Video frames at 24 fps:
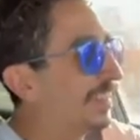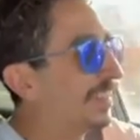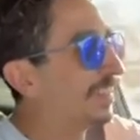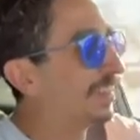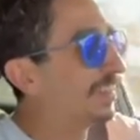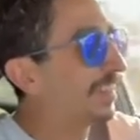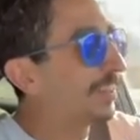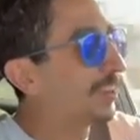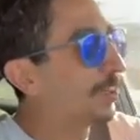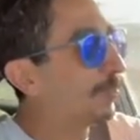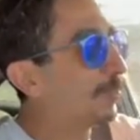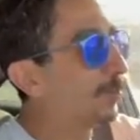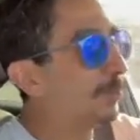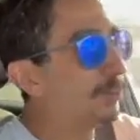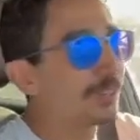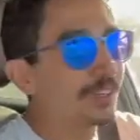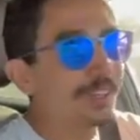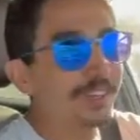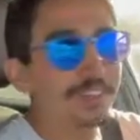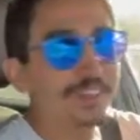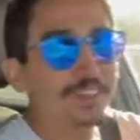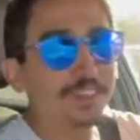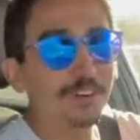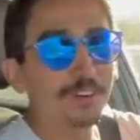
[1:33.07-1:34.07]
It's not the motion
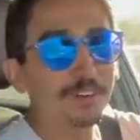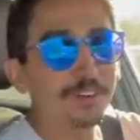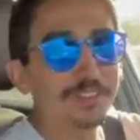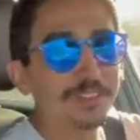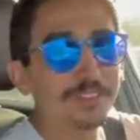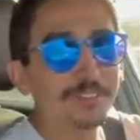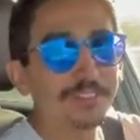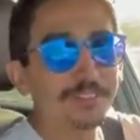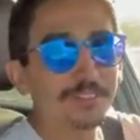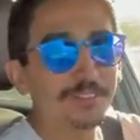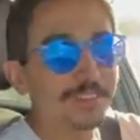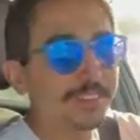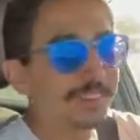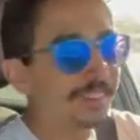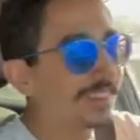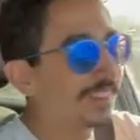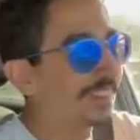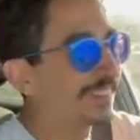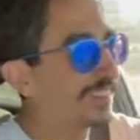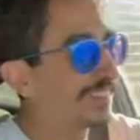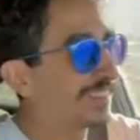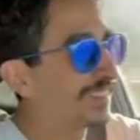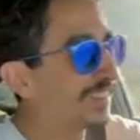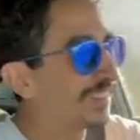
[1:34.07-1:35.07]
in the ocean. What the fuck is
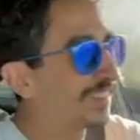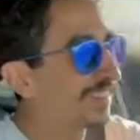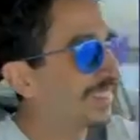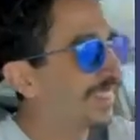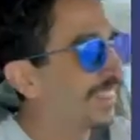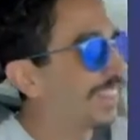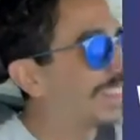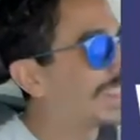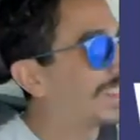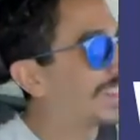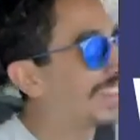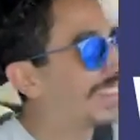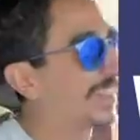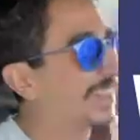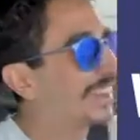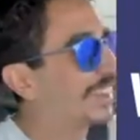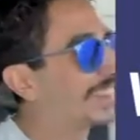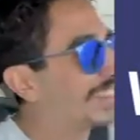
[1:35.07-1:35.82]
that shit?